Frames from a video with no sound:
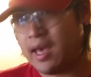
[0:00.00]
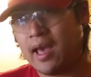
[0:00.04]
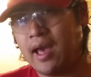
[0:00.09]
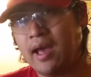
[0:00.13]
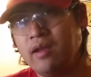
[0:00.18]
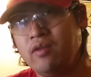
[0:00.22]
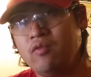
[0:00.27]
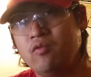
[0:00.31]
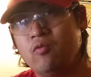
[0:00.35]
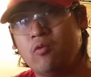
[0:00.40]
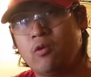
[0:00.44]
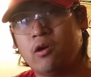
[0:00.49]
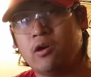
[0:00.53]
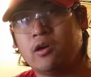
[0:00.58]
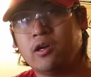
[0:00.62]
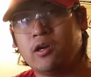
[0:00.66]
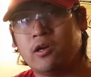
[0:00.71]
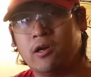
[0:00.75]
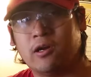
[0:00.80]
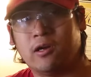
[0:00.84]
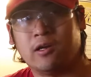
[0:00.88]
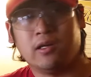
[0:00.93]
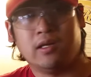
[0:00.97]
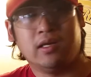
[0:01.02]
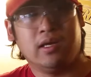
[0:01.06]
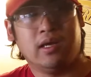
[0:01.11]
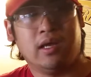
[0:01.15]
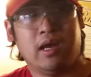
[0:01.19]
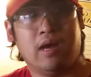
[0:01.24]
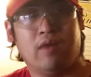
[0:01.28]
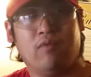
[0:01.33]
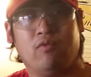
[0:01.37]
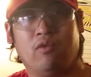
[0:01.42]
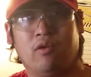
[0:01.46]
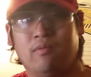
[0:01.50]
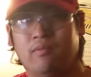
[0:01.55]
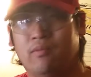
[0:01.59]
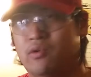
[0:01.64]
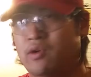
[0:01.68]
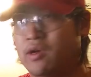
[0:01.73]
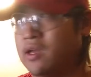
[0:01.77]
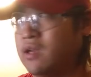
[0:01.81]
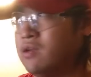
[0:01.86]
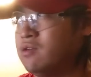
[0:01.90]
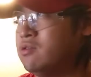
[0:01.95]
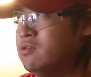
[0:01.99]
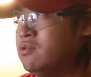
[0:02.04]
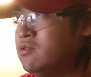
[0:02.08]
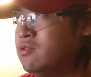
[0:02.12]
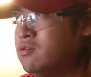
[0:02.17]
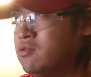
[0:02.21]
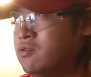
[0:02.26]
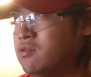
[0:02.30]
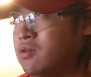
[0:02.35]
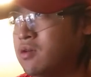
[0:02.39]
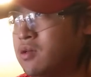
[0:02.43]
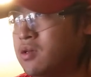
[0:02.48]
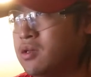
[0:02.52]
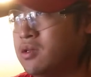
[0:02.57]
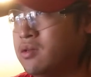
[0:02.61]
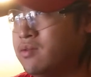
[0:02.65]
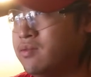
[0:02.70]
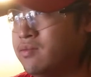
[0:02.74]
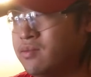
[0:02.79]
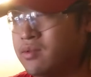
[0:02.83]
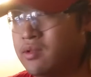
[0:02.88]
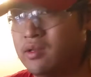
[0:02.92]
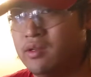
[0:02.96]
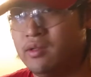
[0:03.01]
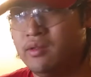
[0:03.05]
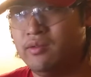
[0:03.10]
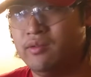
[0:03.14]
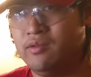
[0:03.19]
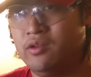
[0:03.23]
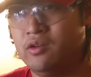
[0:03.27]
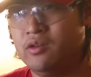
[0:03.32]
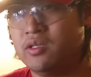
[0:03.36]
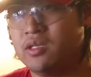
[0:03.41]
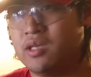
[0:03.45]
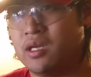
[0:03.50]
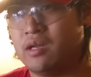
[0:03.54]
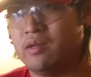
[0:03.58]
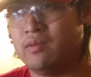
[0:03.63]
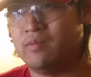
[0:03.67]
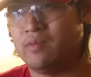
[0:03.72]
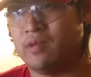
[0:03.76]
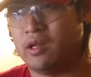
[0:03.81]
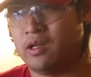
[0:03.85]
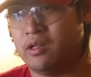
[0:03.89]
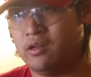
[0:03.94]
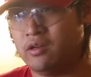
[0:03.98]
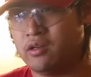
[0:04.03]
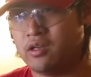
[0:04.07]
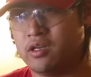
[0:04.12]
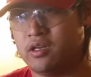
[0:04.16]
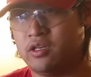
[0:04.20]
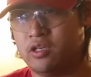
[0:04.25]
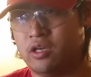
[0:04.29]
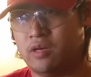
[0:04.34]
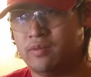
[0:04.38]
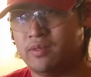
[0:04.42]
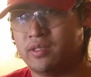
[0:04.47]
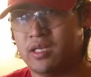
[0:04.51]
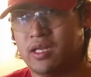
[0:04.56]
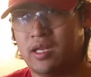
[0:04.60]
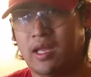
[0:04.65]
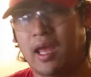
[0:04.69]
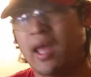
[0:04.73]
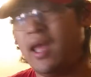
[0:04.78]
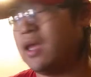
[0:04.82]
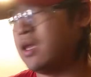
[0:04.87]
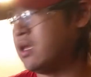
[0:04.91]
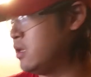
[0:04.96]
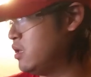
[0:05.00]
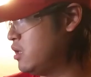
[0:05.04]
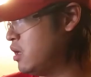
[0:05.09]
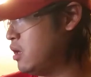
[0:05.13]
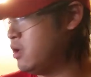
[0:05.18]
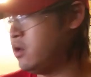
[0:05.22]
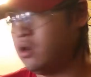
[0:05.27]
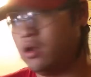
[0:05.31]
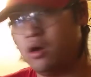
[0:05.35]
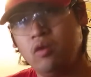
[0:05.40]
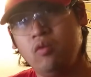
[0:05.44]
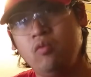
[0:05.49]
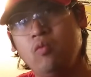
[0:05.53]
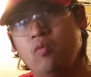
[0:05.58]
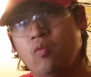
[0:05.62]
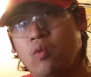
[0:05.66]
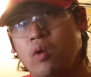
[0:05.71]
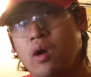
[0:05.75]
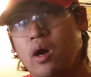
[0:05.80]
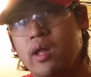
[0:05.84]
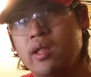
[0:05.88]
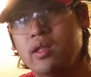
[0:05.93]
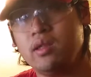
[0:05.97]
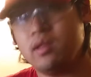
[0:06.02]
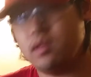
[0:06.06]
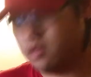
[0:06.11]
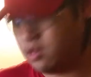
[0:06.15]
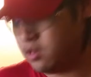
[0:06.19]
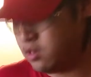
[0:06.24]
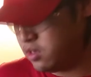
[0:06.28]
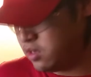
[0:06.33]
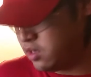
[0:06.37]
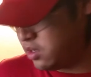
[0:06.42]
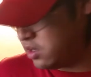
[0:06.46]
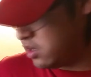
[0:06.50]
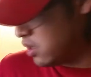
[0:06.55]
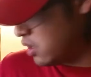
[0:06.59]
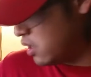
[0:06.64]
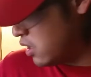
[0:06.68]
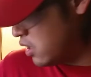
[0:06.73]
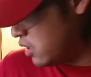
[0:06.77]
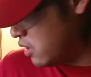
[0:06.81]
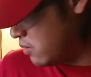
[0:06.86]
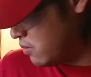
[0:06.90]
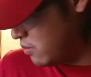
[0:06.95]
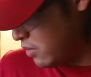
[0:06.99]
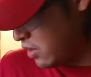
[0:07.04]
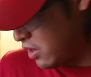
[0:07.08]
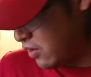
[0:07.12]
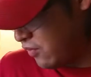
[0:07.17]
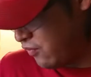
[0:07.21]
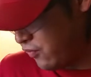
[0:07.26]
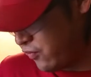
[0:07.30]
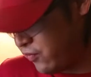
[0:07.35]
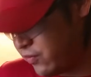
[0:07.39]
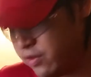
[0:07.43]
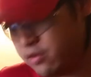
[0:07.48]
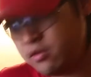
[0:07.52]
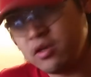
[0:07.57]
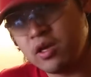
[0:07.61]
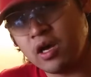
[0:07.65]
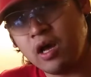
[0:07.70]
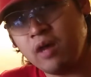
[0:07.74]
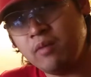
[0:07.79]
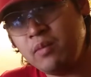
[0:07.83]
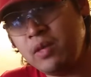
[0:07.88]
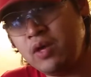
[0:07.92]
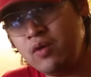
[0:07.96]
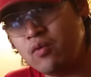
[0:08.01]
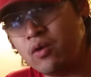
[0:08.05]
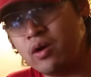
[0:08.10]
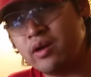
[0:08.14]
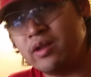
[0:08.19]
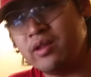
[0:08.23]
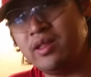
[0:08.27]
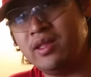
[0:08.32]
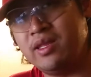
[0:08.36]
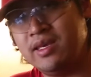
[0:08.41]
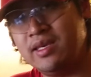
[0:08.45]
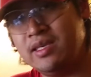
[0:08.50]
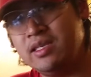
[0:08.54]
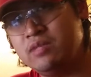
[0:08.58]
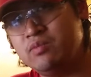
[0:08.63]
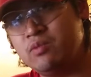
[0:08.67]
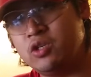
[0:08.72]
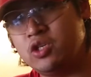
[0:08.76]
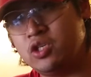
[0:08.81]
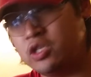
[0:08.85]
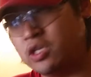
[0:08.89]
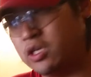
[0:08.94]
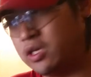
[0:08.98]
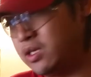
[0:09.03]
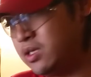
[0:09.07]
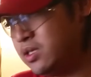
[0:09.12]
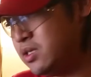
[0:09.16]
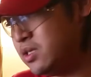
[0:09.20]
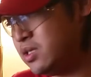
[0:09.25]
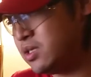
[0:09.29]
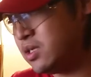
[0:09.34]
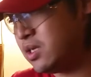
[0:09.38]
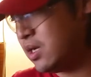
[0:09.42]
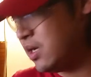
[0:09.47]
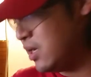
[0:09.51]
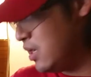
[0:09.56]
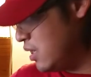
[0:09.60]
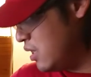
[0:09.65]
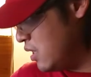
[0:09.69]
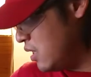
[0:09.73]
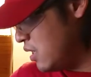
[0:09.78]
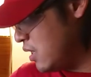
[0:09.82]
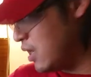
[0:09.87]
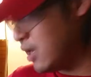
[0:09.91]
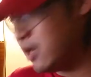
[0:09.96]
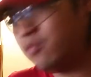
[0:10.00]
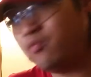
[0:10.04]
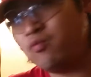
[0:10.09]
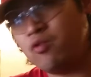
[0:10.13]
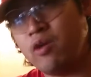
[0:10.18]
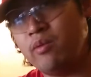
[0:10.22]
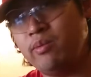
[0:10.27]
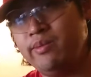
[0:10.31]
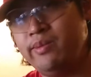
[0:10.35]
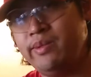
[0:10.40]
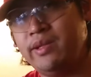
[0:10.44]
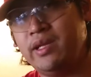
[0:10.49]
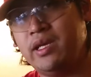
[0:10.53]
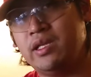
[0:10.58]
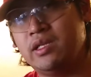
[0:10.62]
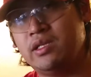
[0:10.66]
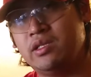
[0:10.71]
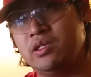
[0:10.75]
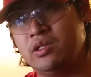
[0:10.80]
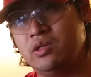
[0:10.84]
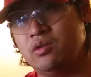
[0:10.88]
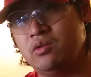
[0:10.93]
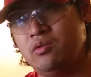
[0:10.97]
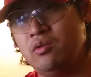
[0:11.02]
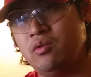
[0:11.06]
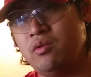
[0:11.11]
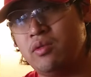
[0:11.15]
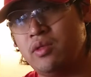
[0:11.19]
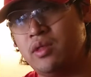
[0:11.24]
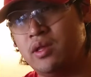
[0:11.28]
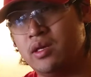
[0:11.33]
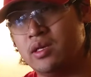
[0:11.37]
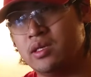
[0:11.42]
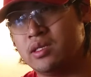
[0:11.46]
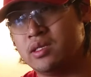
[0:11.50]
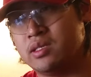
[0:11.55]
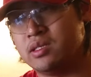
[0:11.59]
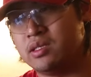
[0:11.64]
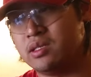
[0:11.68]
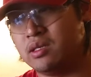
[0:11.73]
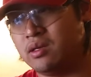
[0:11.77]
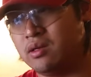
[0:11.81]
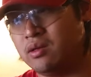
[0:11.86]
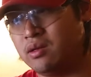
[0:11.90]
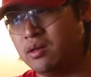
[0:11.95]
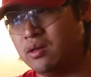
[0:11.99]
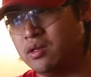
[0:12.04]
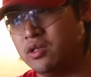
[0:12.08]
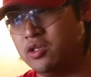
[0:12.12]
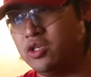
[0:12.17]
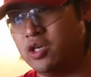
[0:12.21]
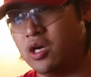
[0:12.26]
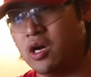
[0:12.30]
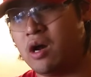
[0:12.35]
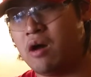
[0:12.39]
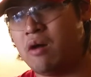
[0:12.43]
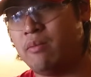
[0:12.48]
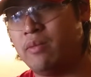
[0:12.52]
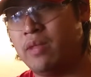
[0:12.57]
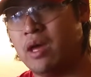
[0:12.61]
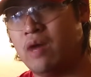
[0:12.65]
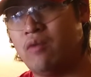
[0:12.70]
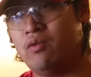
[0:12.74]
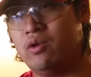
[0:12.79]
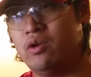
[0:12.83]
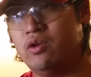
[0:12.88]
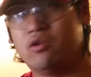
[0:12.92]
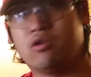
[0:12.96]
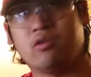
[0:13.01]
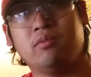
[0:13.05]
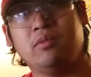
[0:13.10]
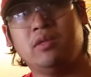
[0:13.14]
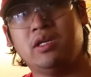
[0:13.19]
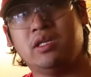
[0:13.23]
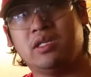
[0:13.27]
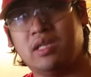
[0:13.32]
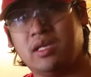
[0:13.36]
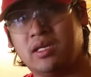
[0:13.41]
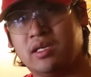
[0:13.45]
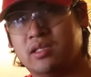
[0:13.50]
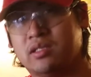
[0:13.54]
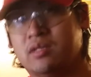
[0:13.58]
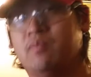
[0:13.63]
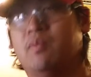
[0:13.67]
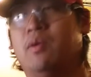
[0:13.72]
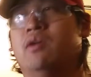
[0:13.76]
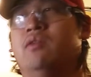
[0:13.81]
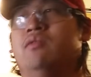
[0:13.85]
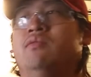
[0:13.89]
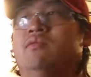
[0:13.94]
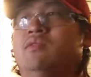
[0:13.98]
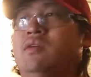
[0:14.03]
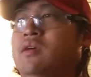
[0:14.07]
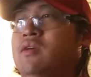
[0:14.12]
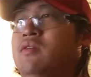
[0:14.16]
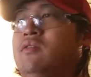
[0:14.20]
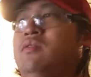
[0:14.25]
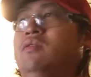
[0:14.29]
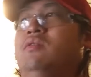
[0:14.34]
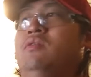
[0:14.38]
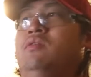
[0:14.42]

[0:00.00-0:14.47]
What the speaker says: had a worker at one point who looked at a job and said, "Hey, you know what? If you got me one of these machines, I can probably do this job that would normally take us about like